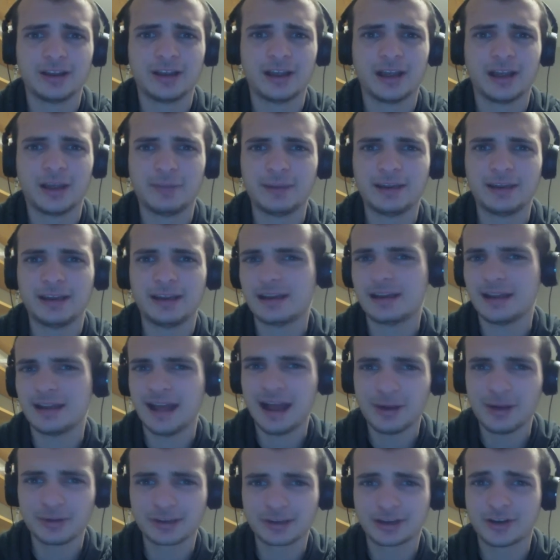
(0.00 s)
I mean,
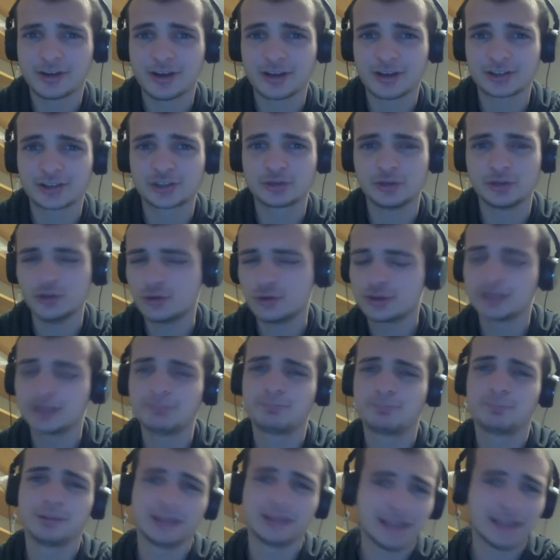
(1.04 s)
now it costs, you could
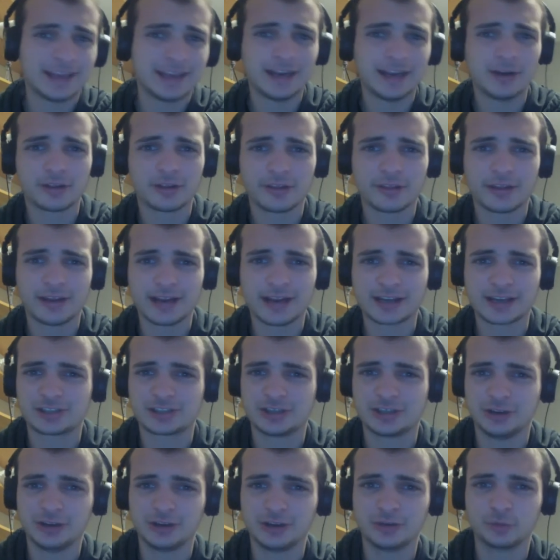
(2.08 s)
play it out on the next
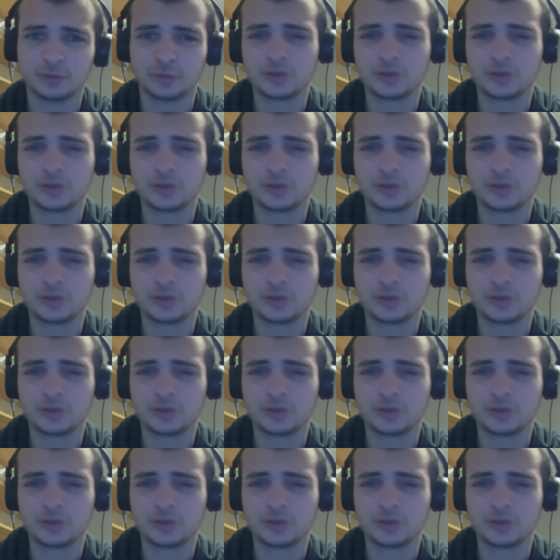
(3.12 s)
turn,